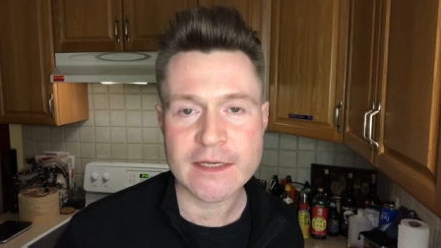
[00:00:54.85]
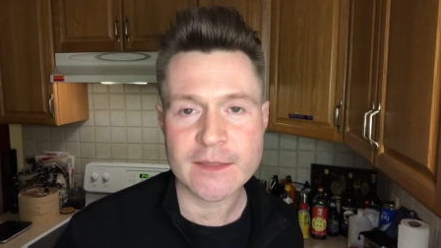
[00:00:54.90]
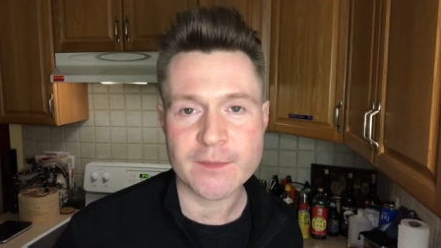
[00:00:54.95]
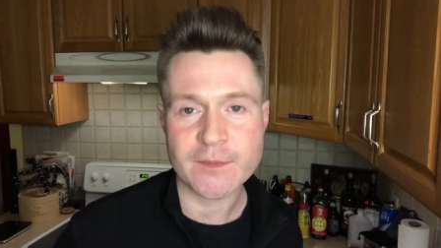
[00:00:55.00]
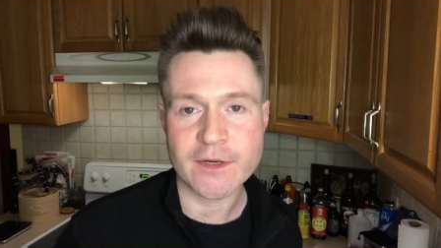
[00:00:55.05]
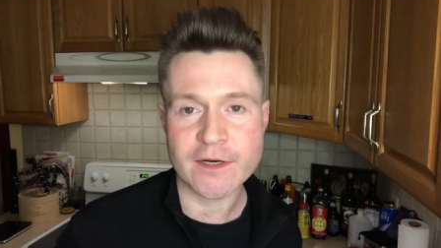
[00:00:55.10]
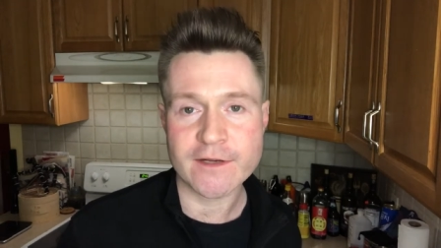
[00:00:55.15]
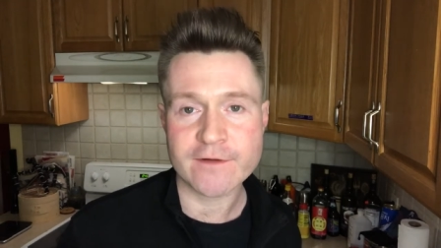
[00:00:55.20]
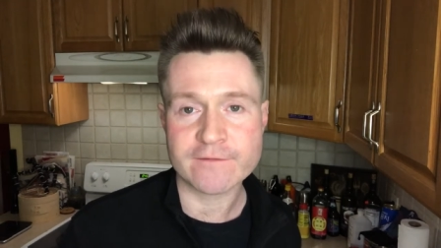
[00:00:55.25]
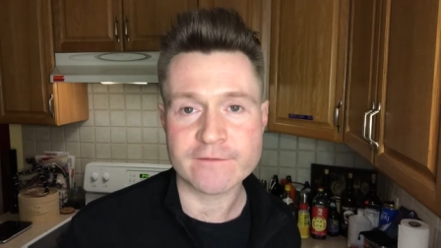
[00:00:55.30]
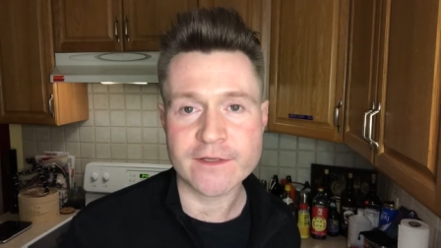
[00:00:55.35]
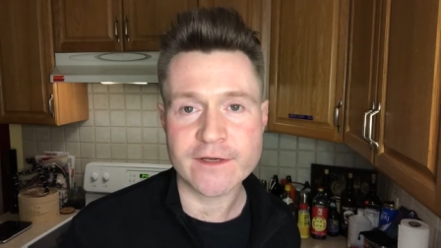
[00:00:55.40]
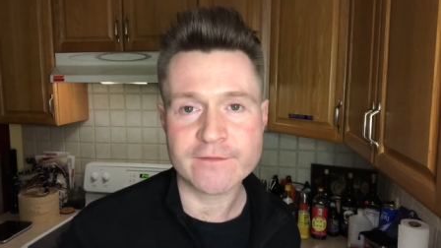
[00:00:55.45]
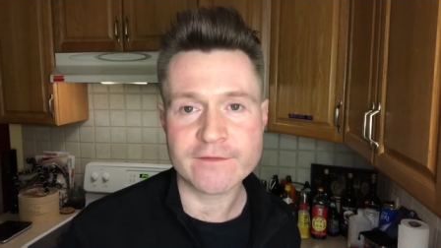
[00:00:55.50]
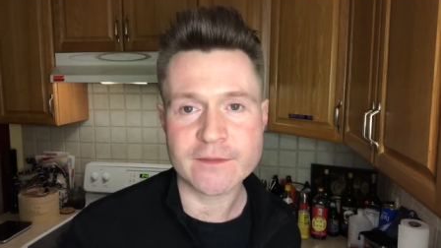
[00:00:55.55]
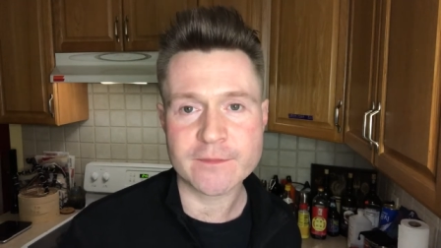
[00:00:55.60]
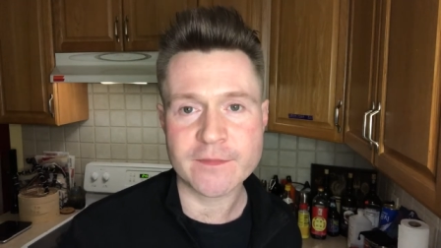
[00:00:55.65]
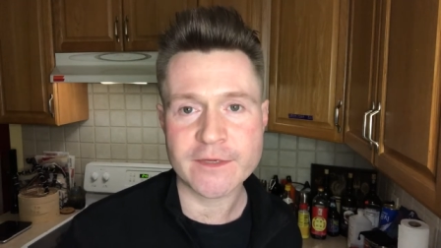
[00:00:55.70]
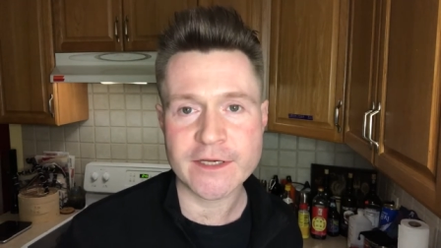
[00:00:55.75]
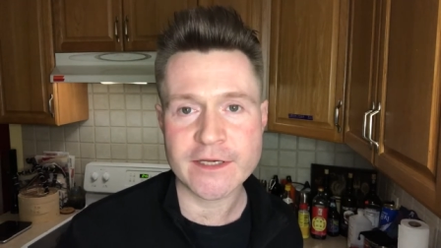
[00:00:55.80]
but I've never
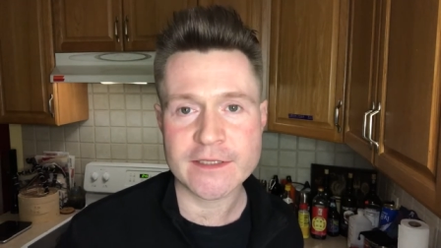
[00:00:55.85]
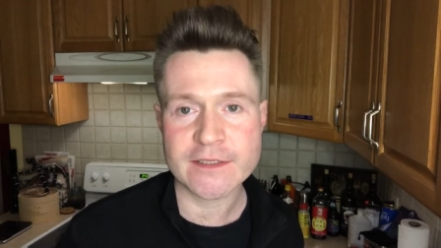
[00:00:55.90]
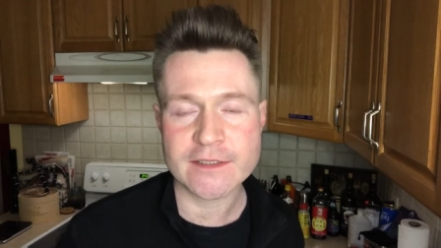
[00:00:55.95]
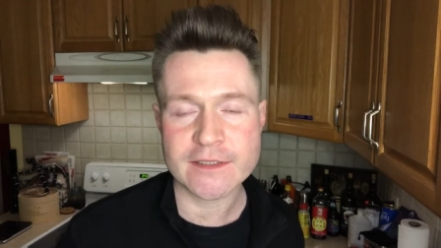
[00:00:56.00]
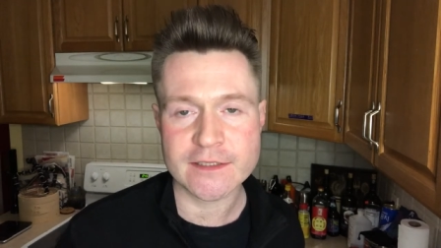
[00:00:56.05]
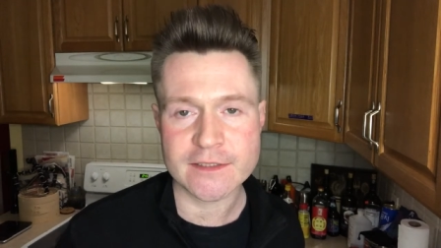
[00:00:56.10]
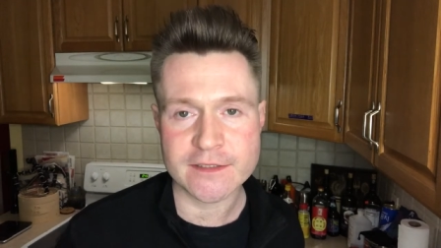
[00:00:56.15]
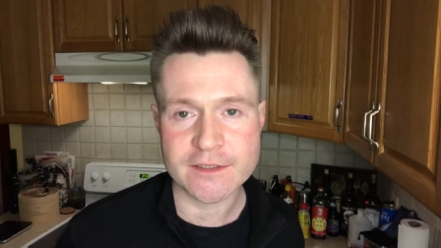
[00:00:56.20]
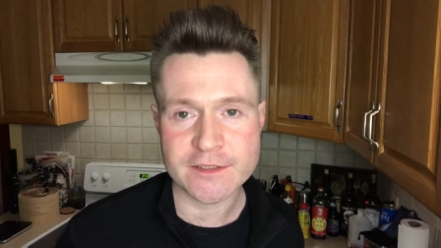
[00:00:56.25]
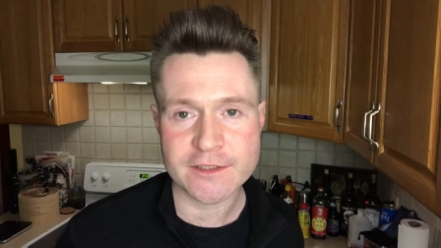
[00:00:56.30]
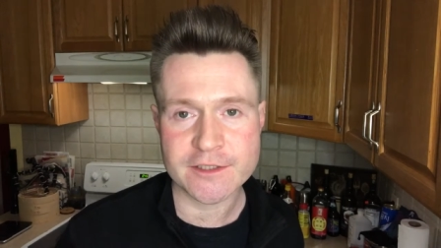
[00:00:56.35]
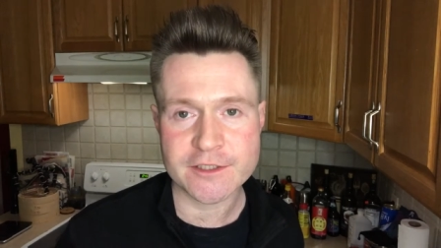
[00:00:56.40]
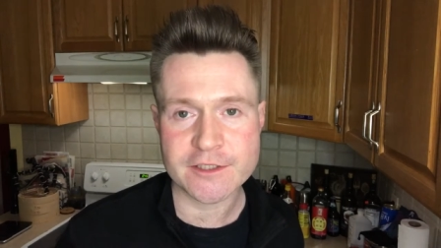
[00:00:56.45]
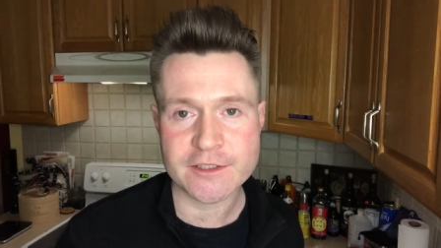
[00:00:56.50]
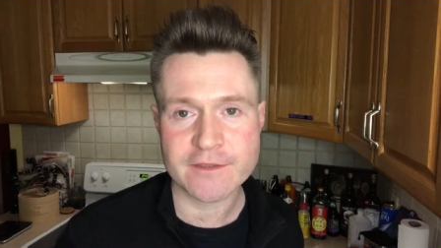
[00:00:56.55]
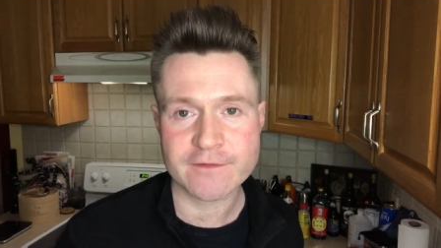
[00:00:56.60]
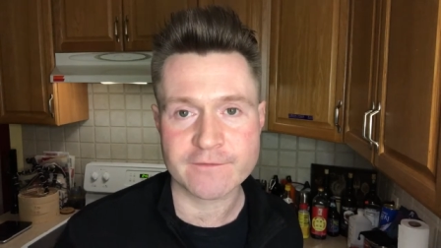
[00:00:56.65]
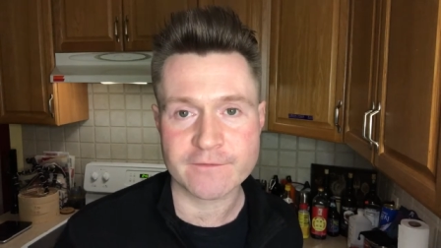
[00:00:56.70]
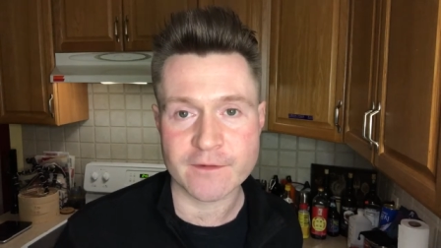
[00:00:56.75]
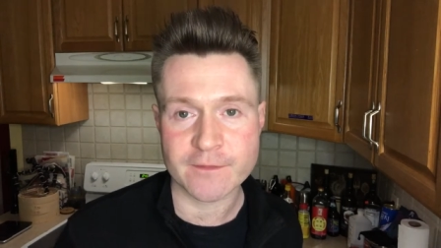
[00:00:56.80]
made a dish
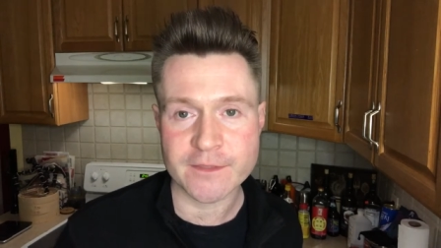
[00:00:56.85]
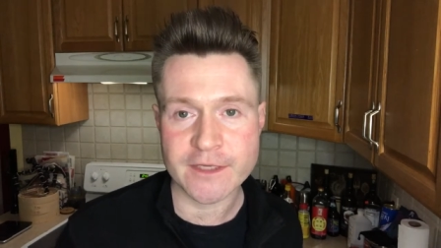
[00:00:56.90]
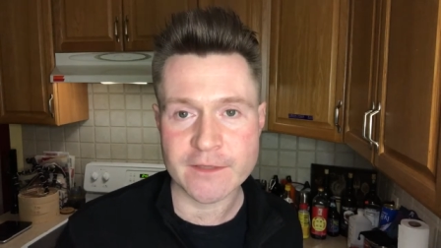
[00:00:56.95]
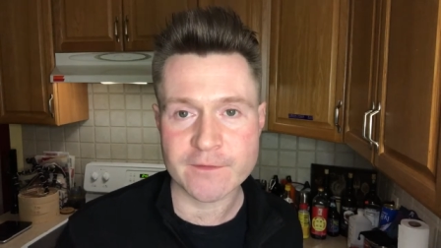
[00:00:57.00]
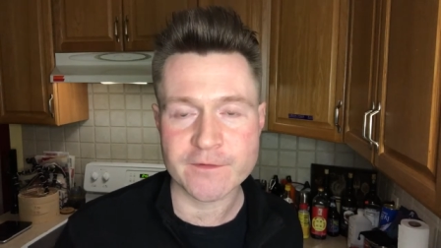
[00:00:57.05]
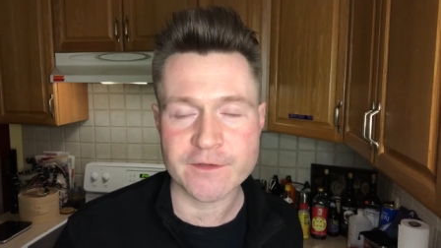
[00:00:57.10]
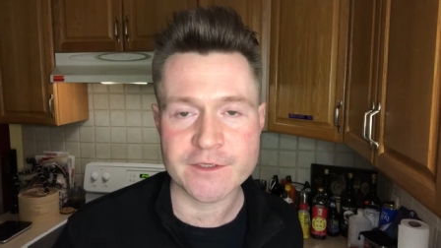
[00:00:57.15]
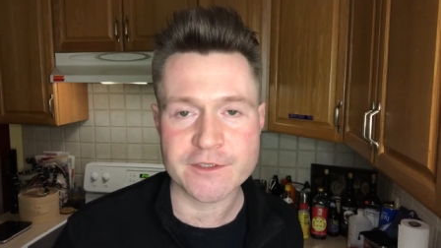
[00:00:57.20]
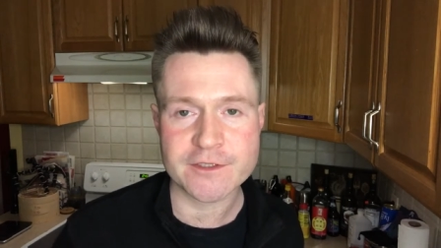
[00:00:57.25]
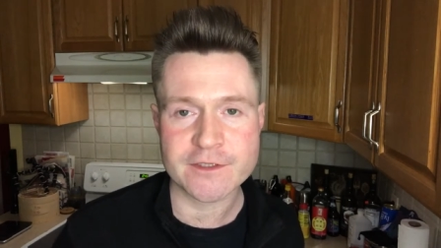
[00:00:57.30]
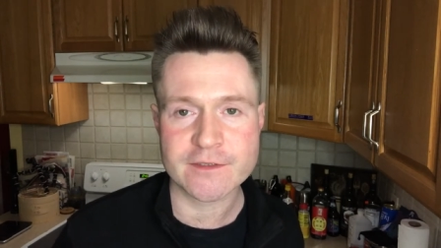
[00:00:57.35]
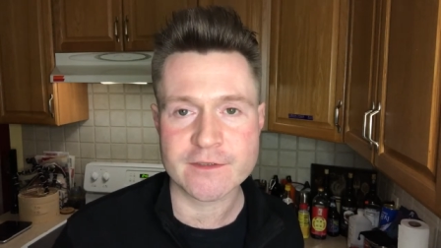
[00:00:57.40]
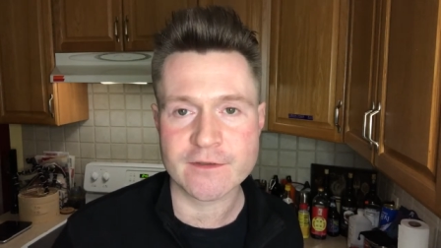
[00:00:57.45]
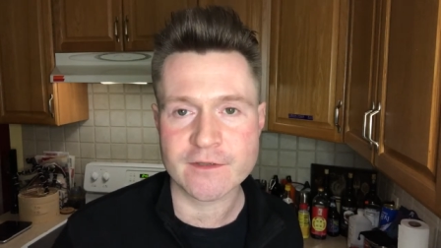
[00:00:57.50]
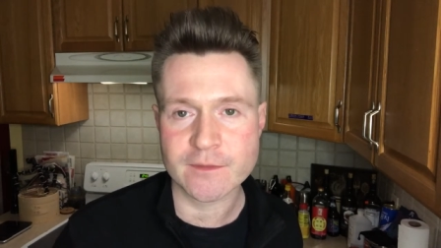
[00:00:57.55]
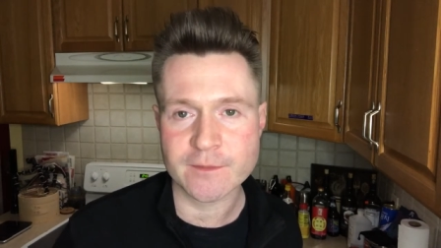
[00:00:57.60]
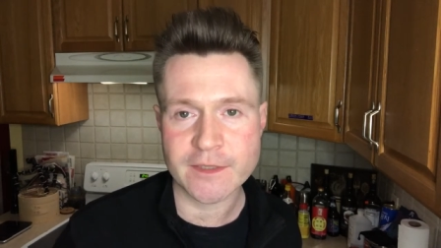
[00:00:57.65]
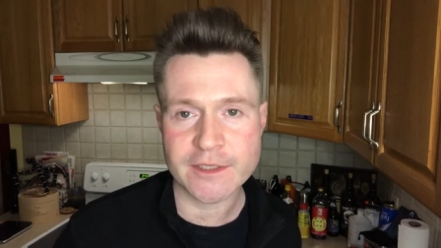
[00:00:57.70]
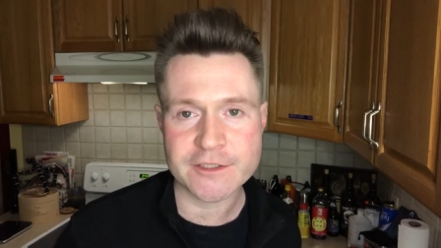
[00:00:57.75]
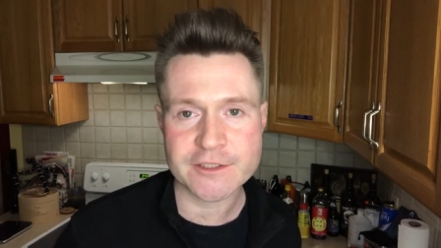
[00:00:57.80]
from that region
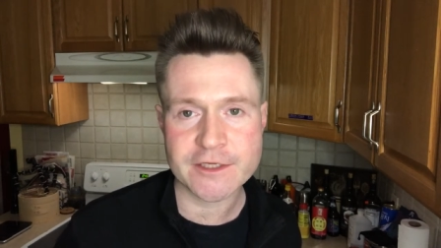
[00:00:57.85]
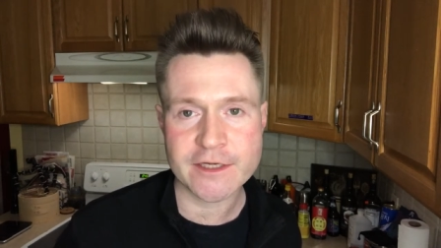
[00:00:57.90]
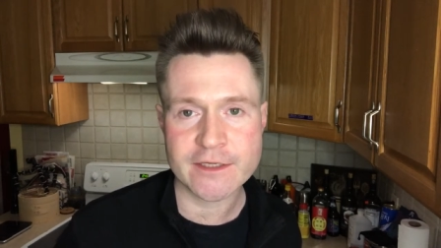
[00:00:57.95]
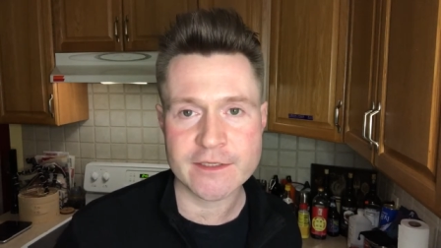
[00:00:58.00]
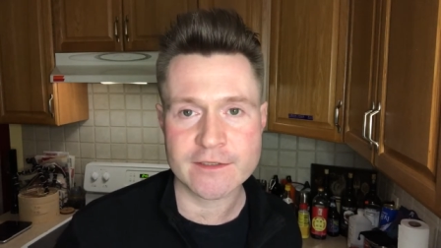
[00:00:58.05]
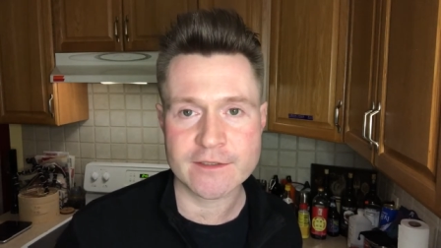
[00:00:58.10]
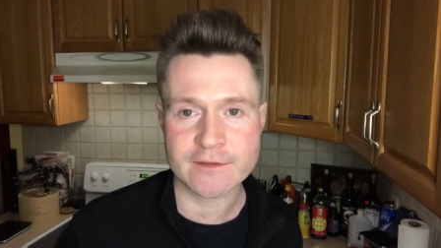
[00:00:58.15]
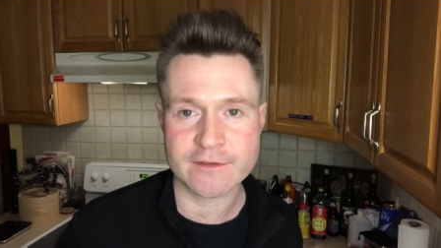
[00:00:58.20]
on my channel.